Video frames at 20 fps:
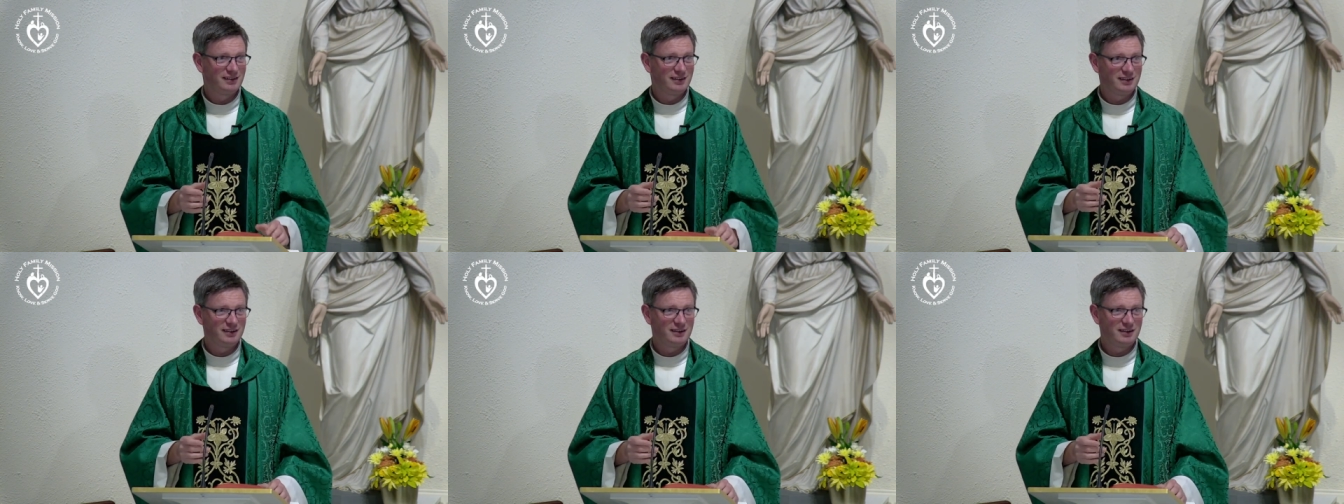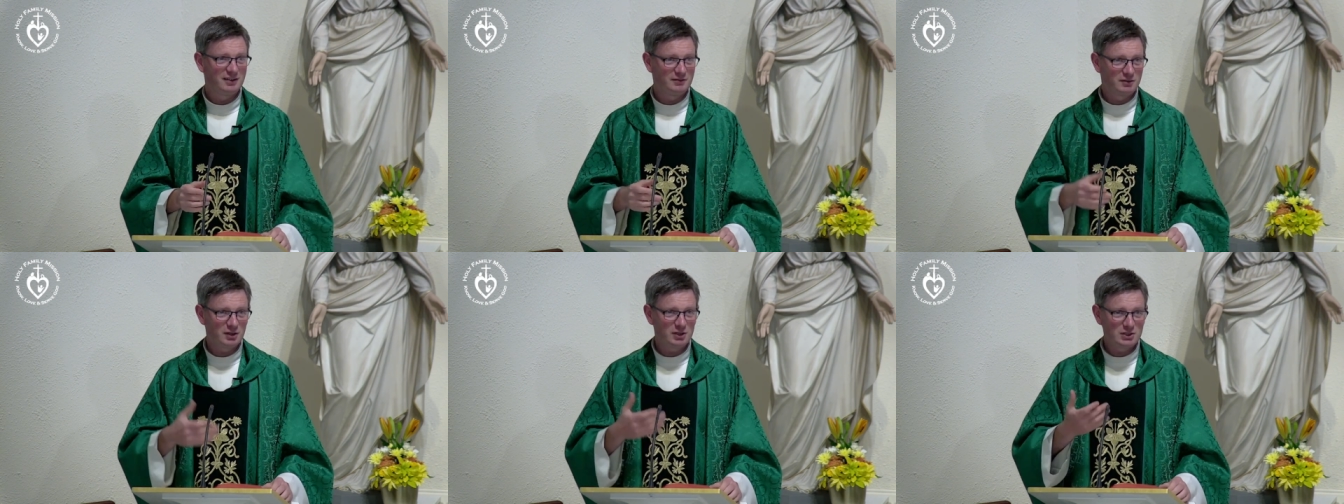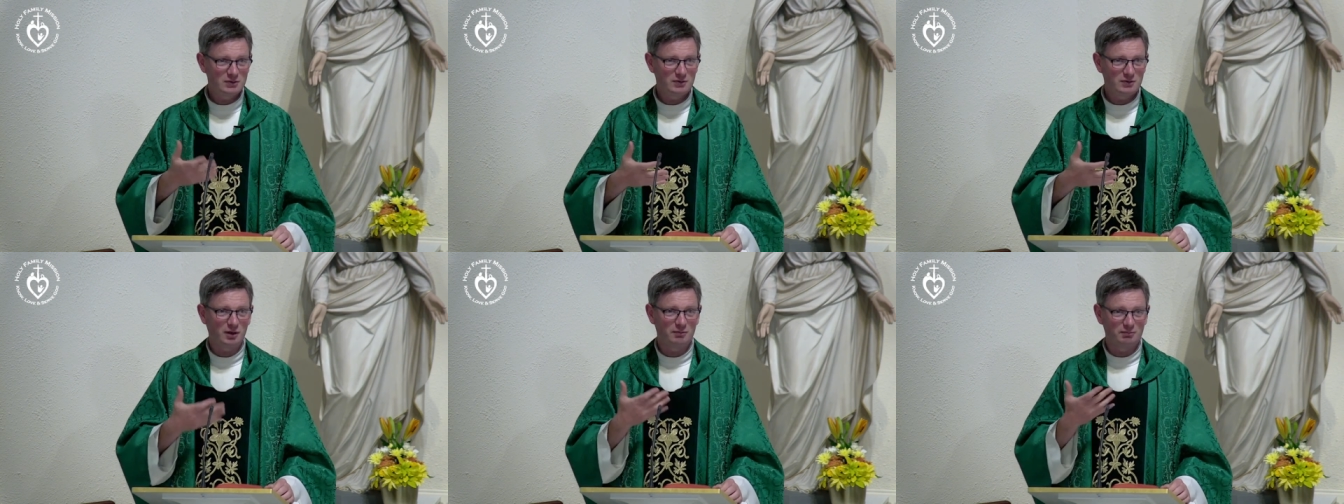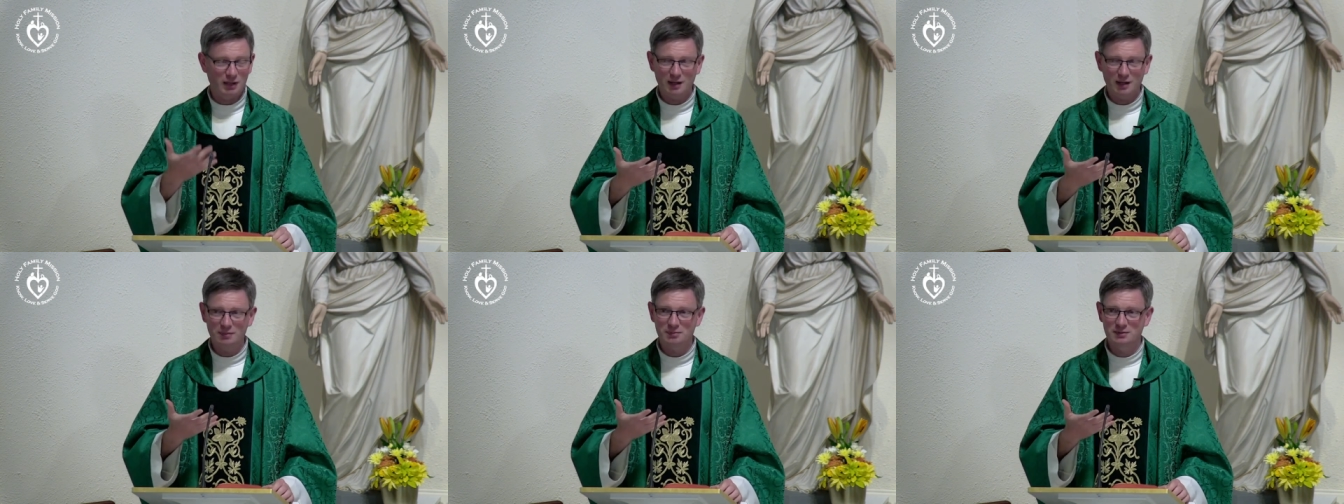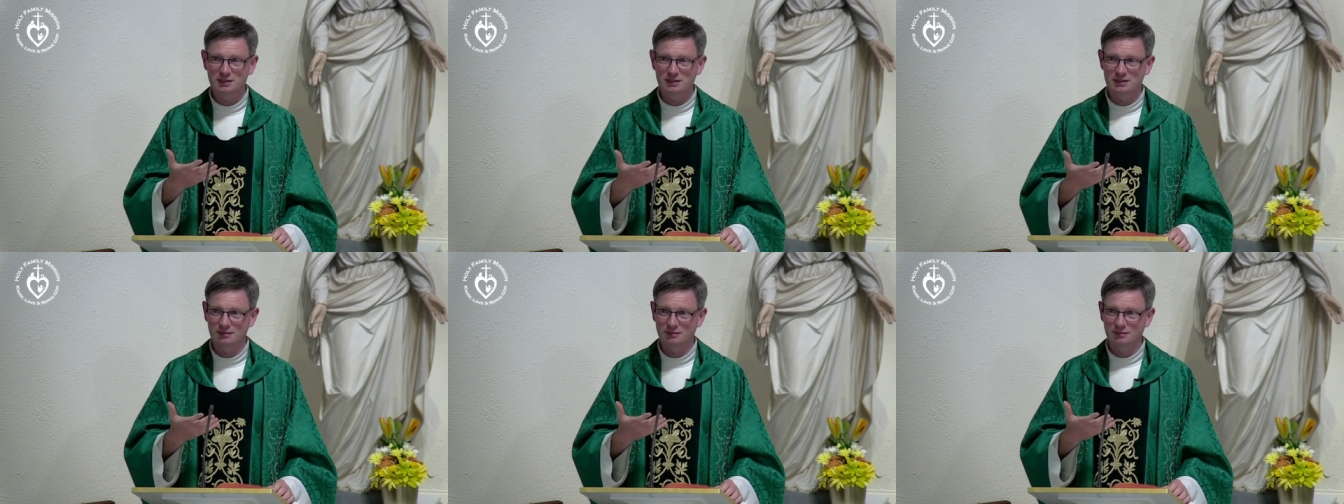In virtue of our
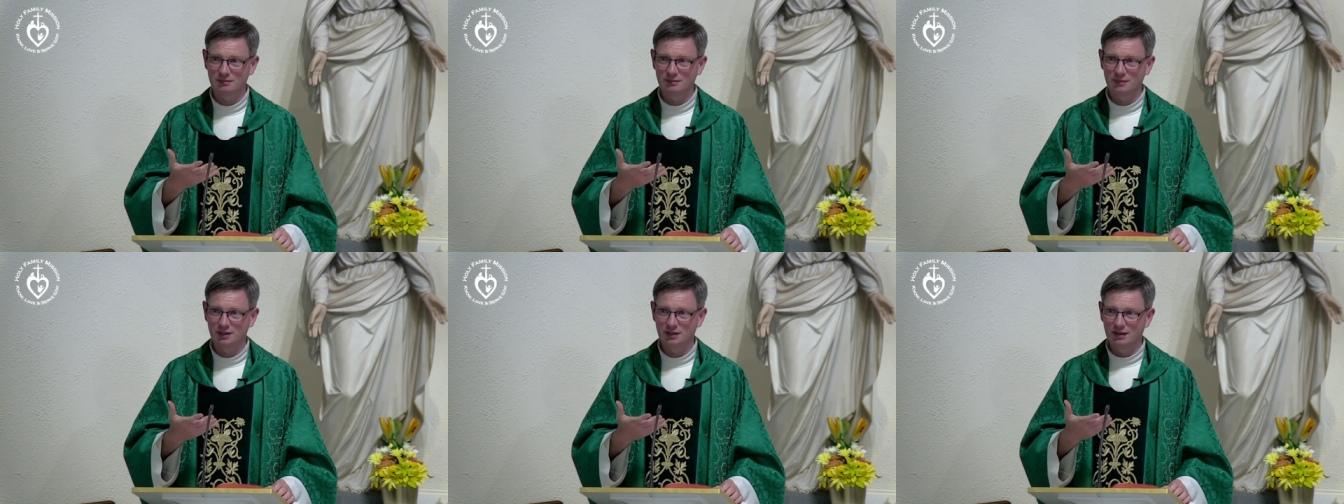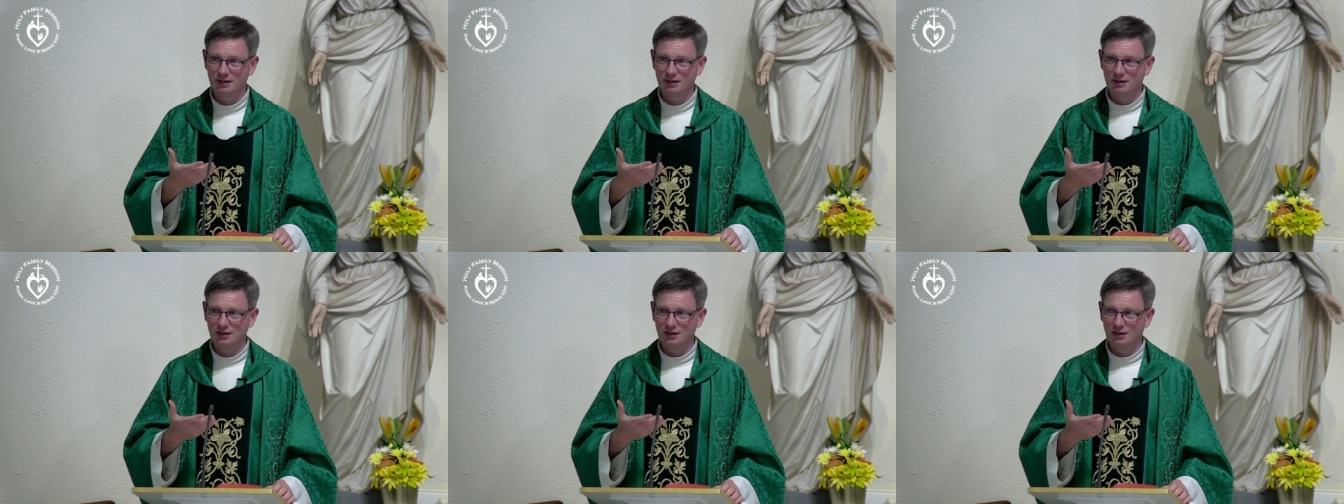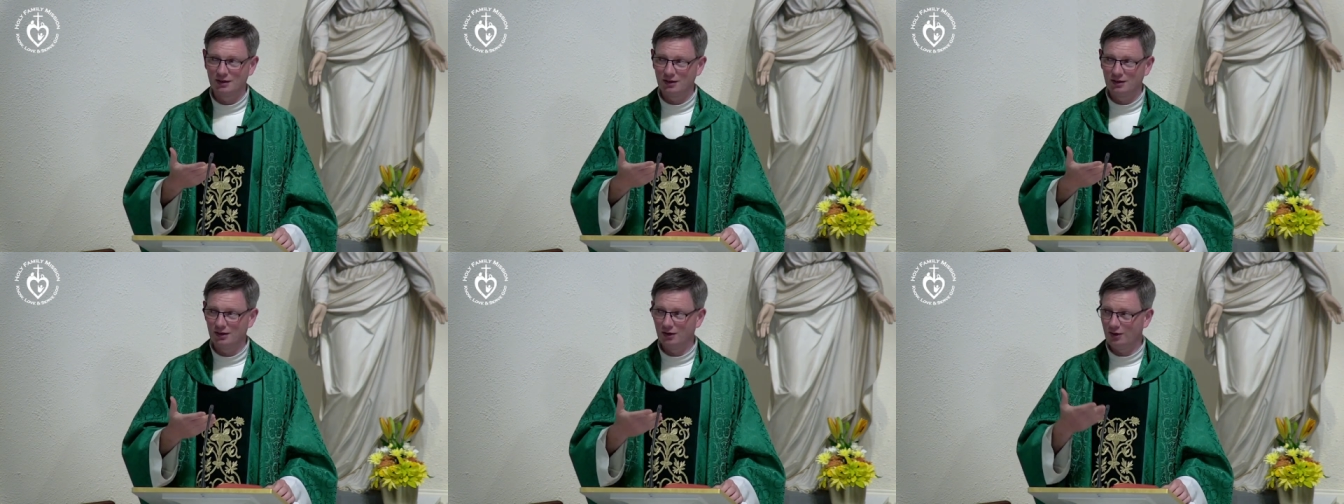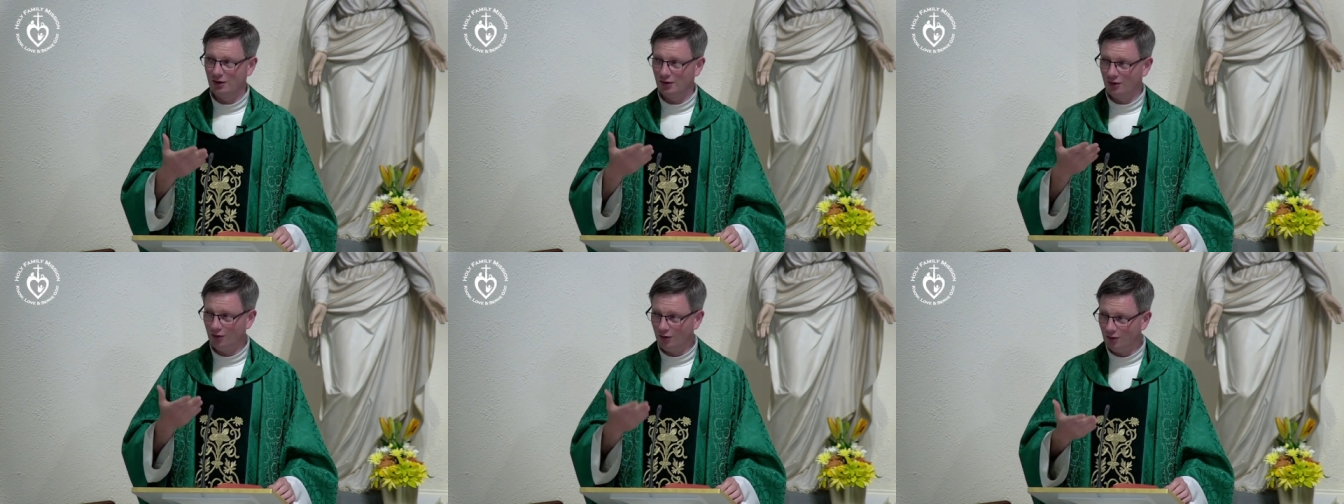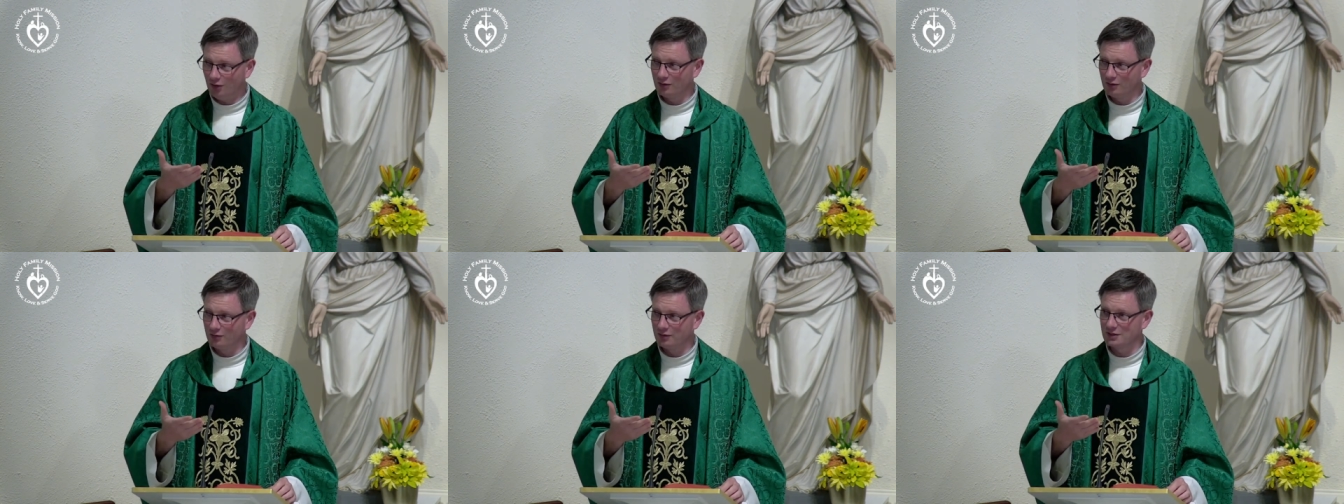baptism,
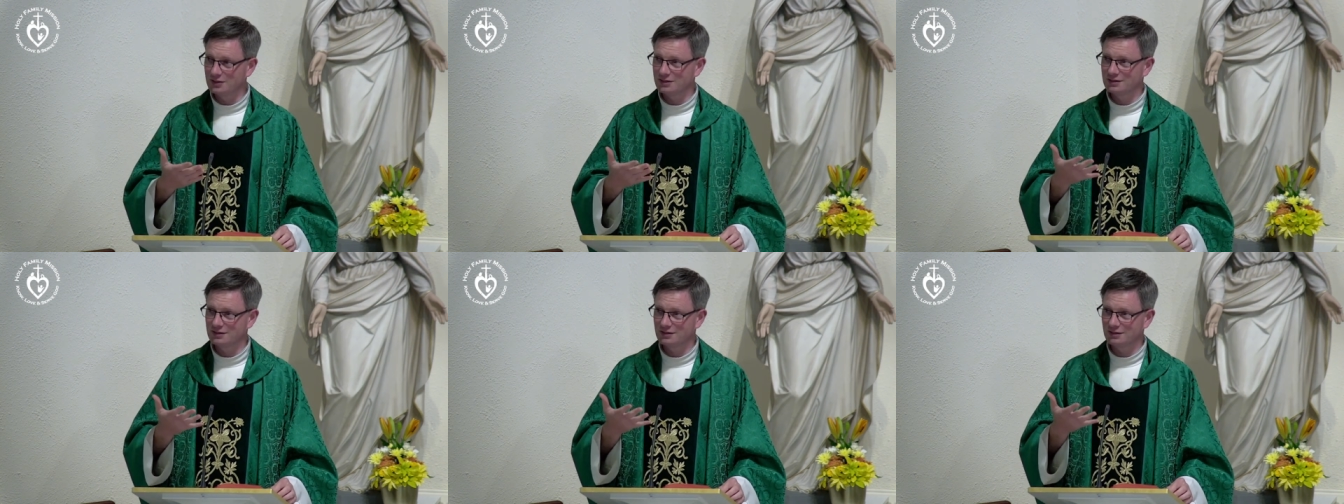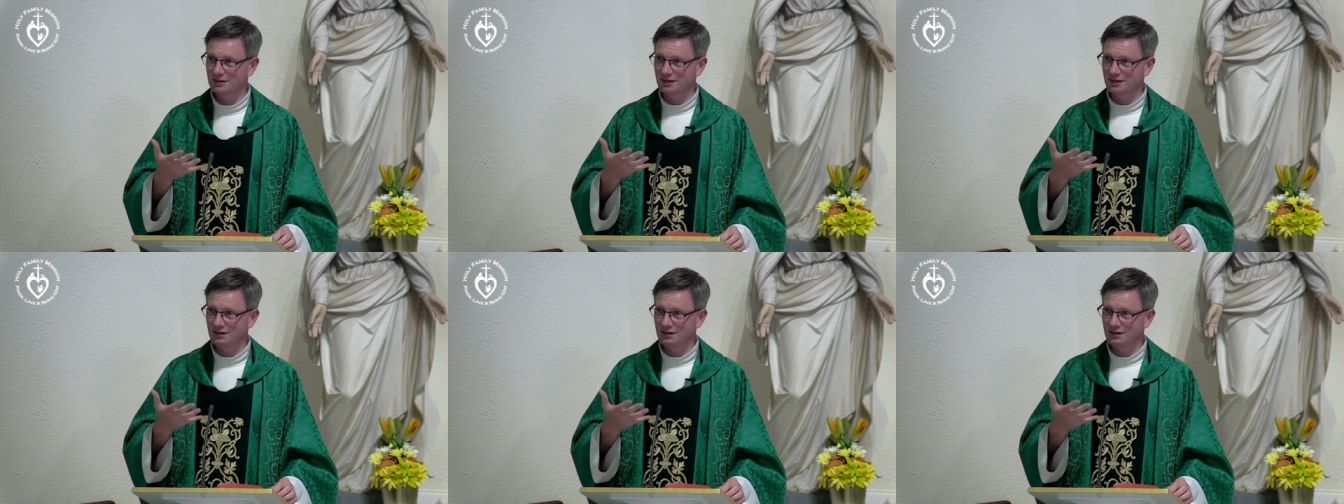all of us